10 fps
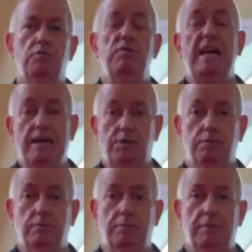reaction
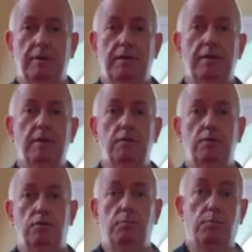
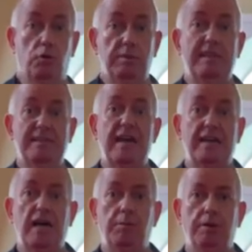to probably an attack
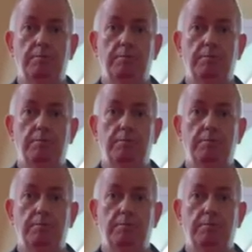happening.